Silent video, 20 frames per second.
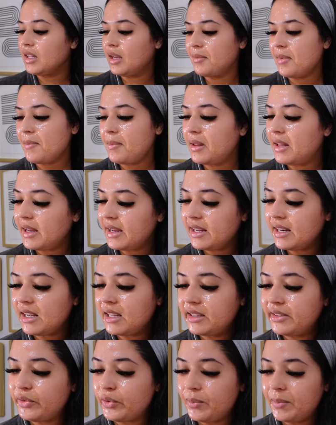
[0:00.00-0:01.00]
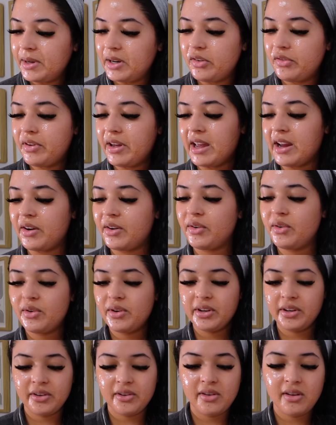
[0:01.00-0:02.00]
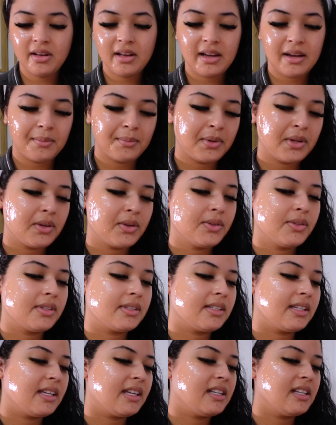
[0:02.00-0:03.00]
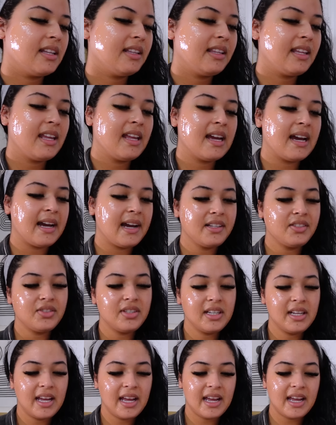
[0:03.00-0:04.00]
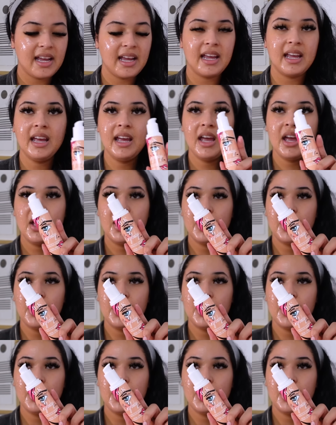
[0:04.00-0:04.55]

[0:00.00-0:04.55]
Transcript: I'm applying a little bit of hair oil. I'm using the I G K